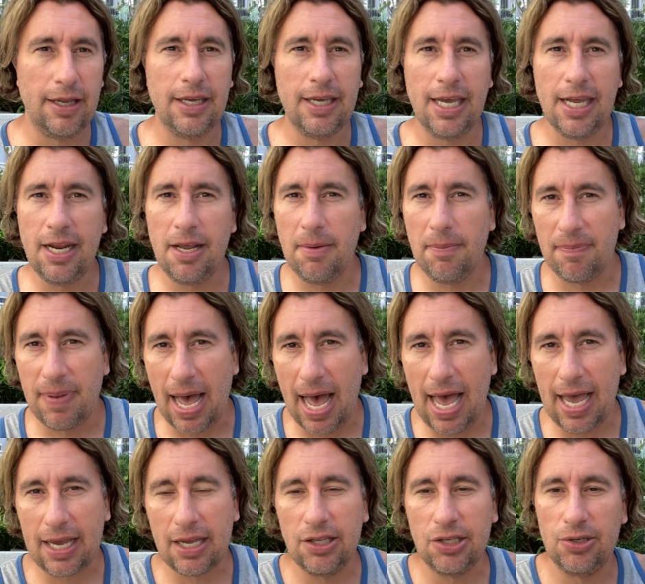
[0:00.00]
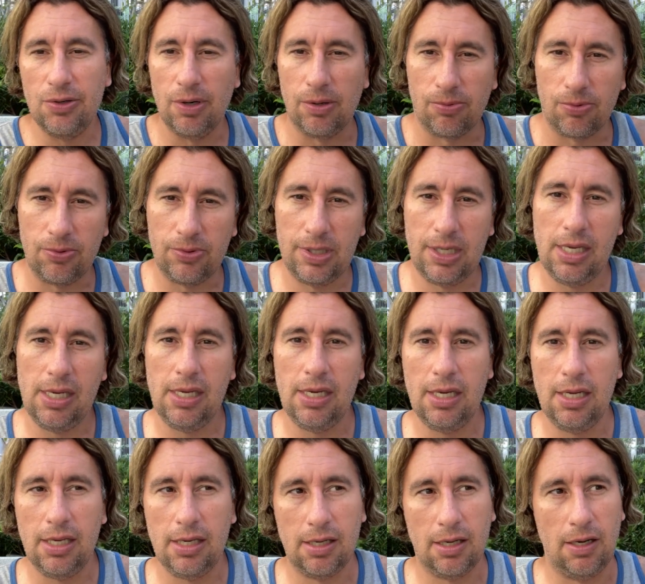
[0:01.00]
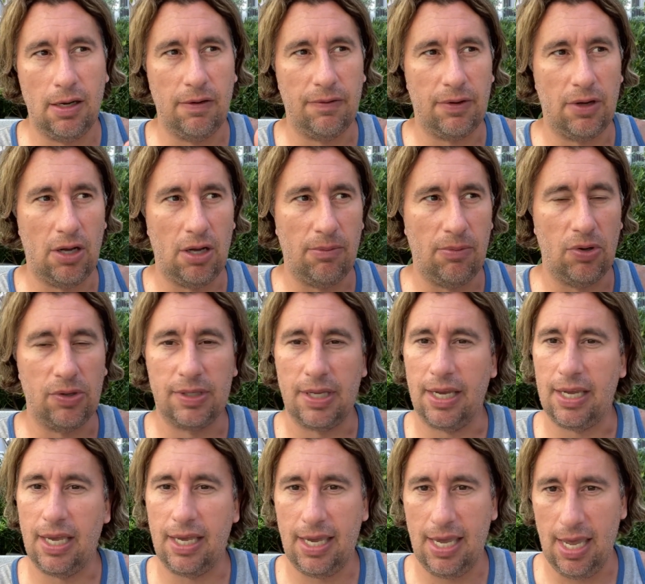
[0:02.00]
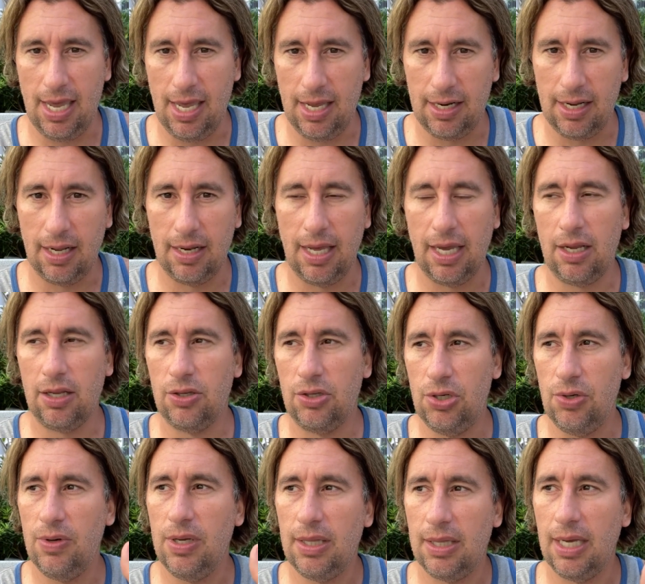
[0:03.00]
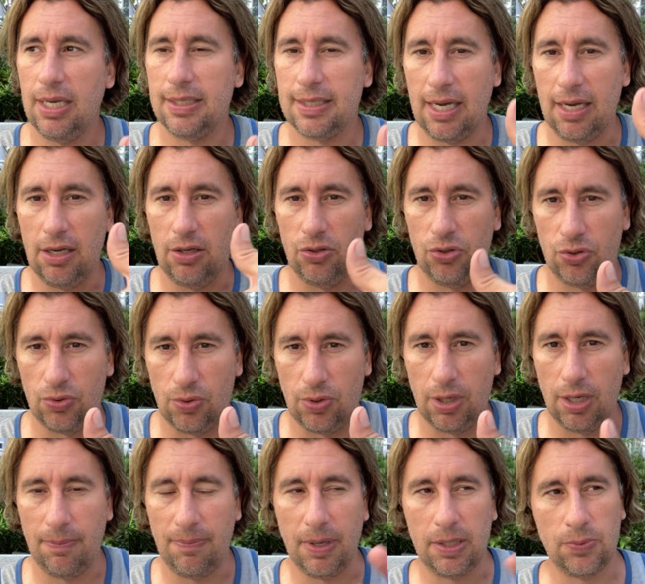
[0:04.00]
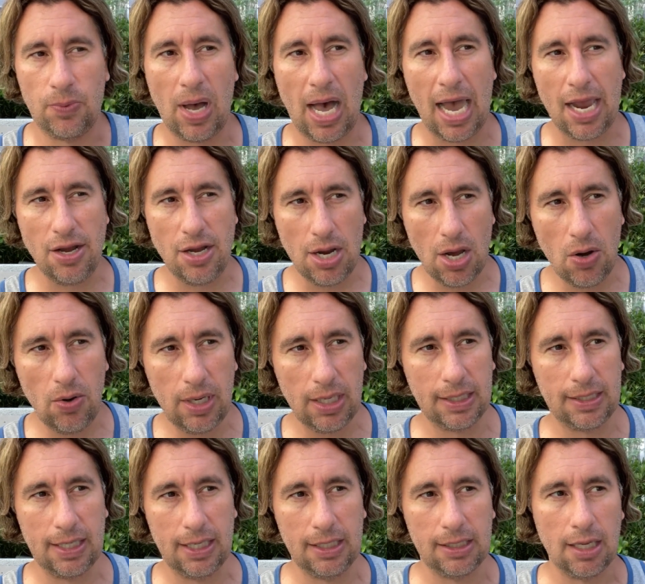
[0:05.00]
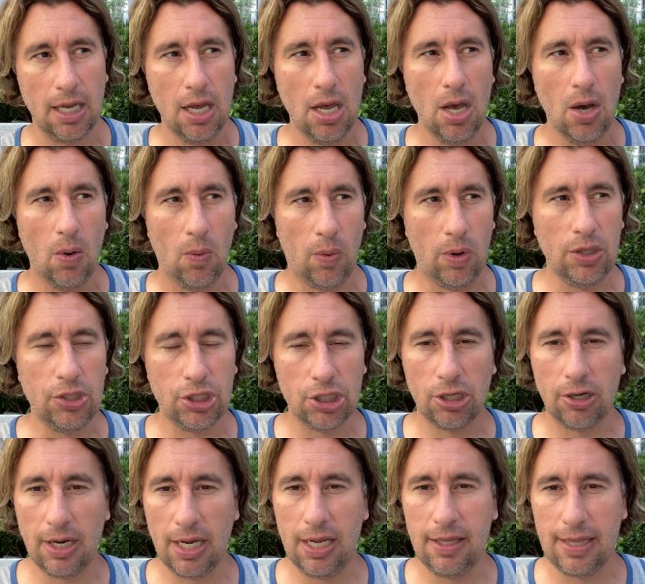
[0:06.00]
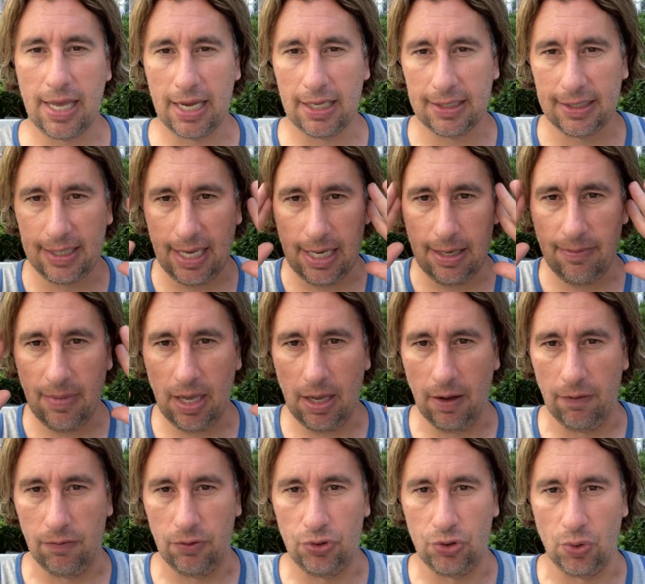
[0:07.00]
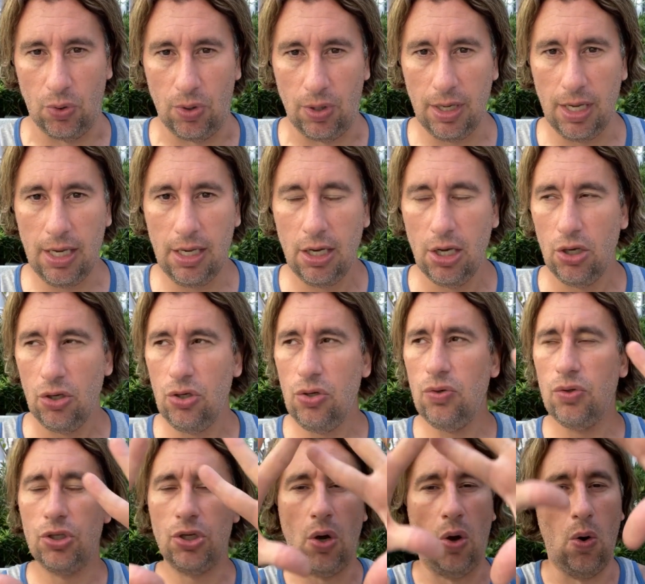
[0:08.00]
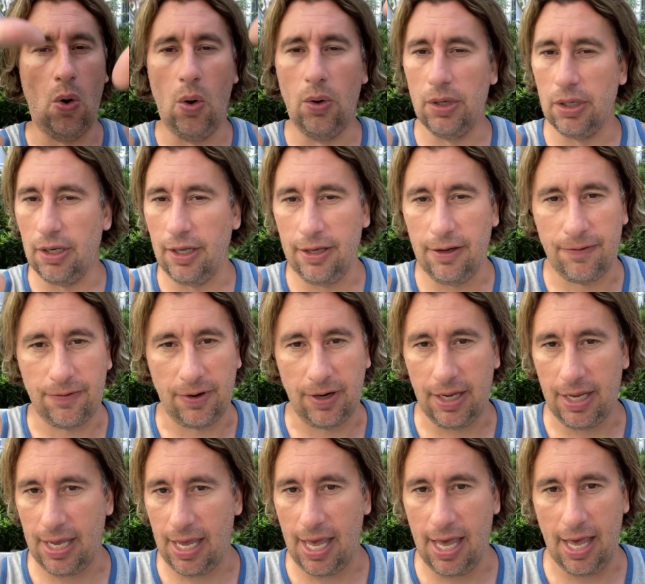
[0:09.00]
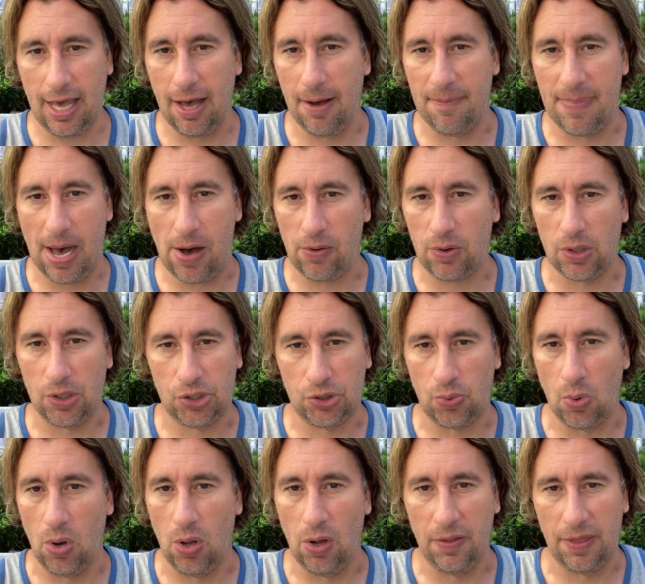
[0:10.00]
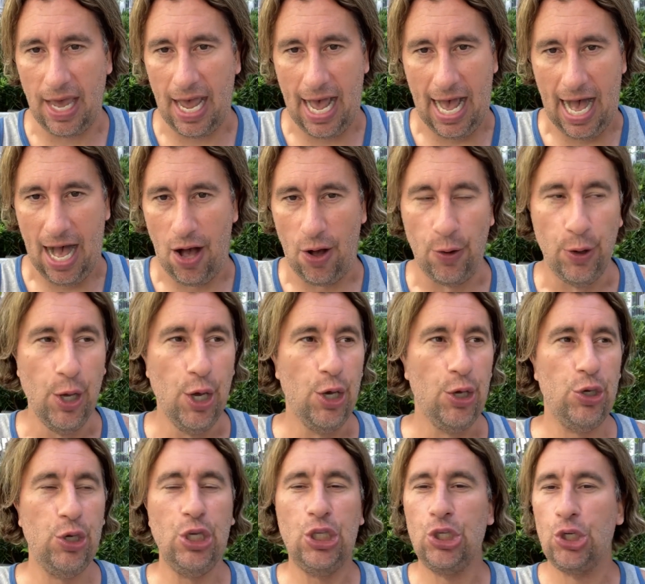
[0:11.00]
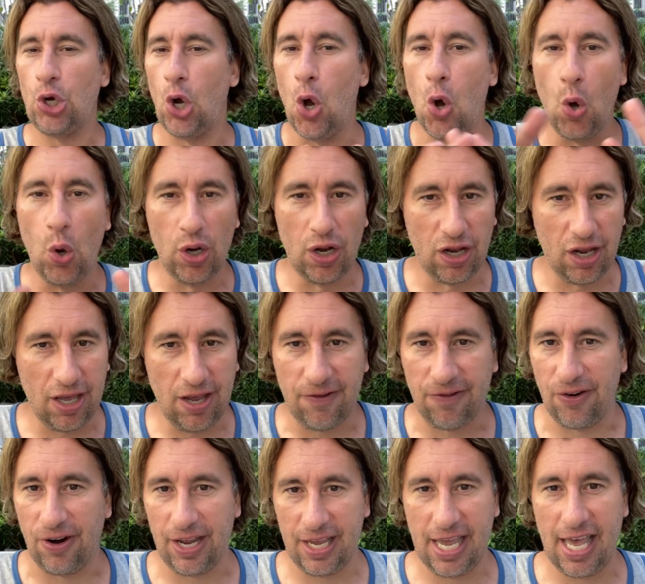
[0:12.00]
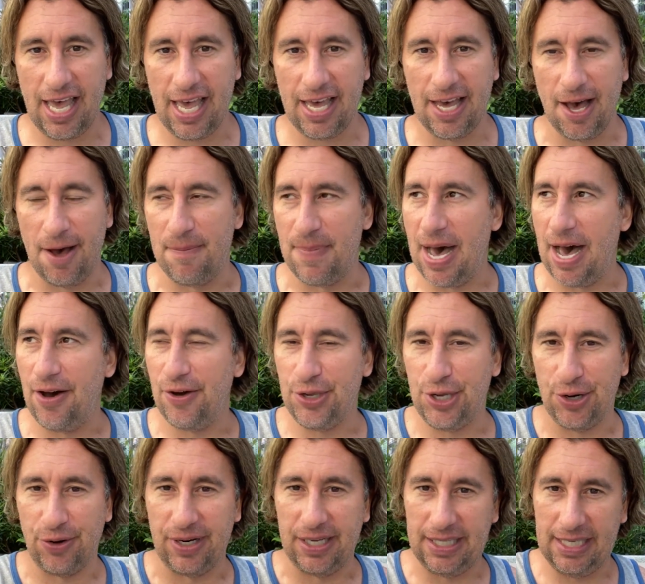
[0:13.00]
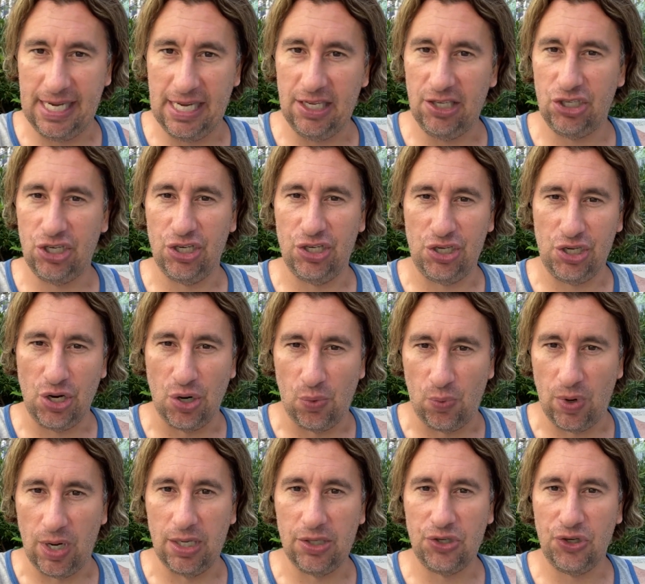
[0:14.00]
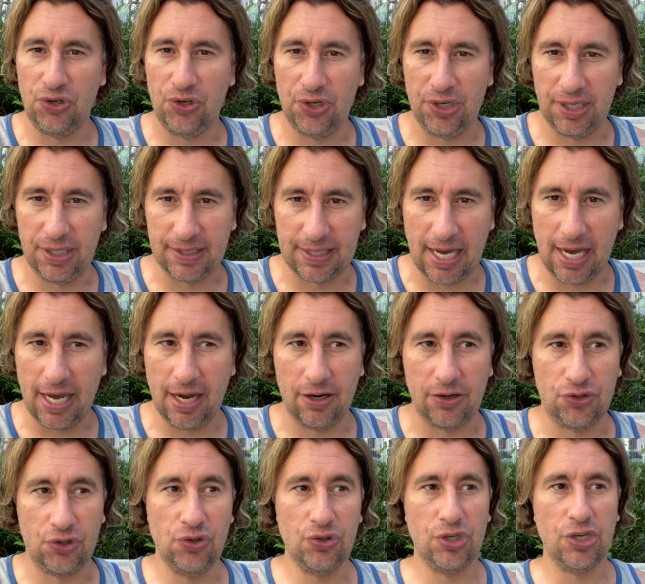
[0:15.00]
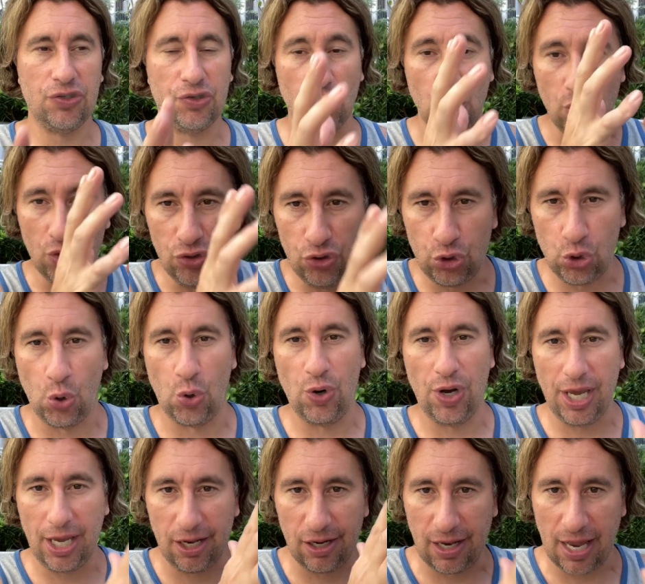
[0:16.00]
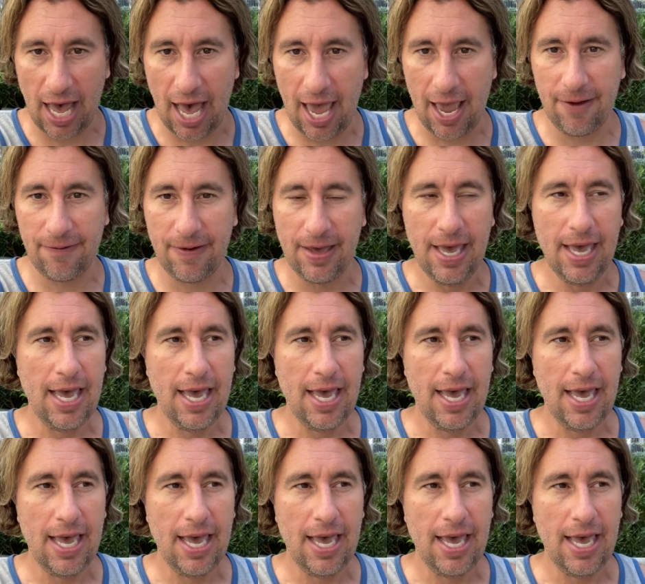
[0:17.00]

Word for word: getting back into a routine of almost like a kid, like doing things I enjoy. Because what I notice is once you're in that statement of joy, you totally forget about controlling the how. You totally forget about your intention, your wants, and your desires. You're just enjoying life.